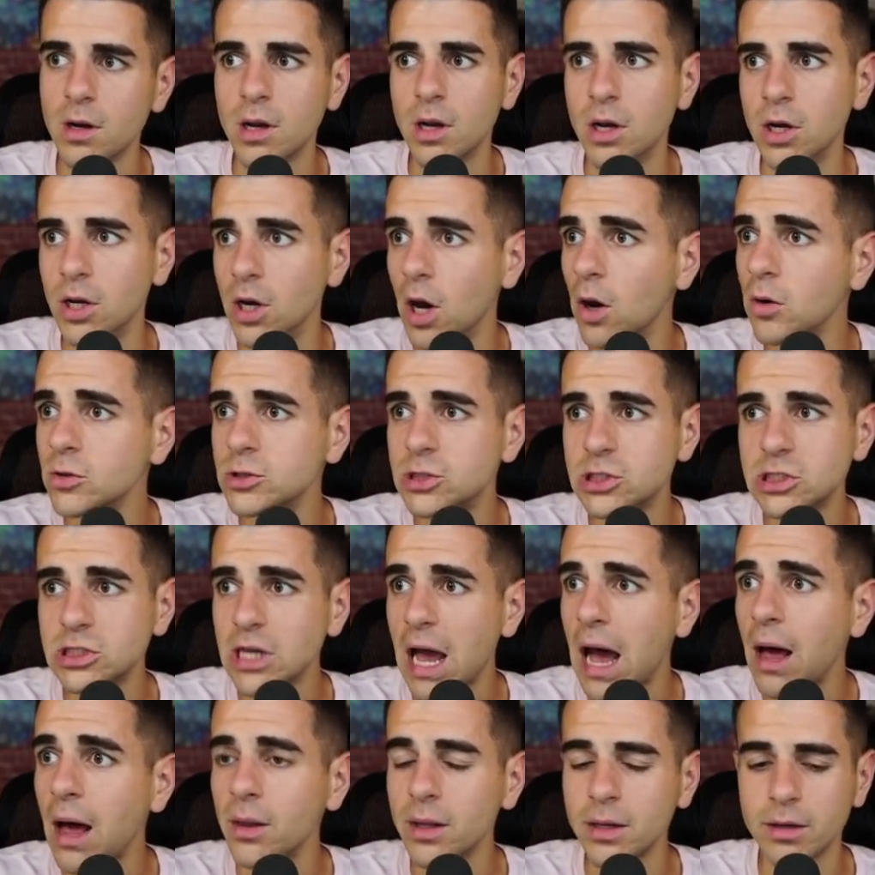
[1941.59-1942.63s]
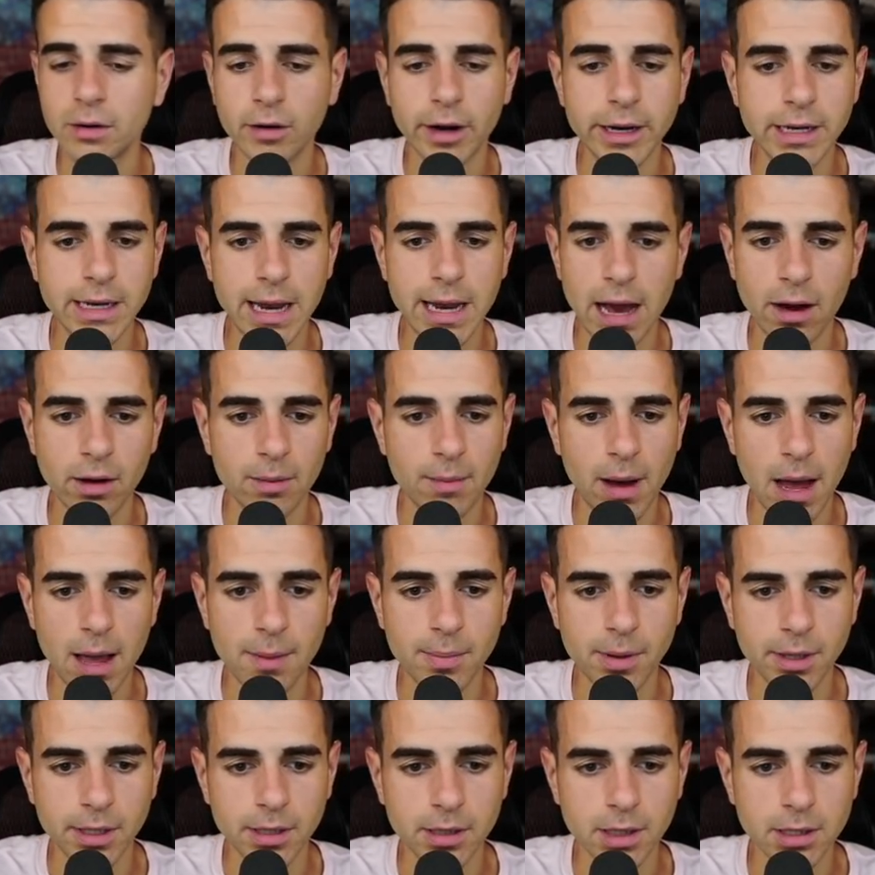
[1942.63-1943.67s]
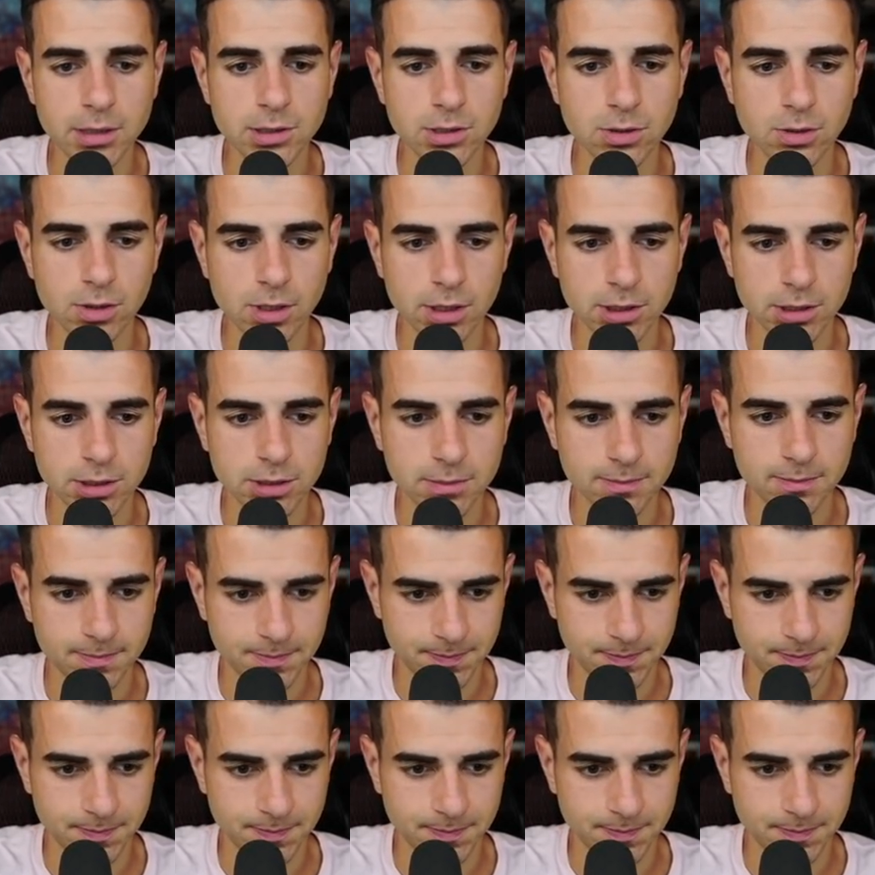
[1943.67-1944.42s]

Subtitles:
No solid right now, in my opinion. Let's do this.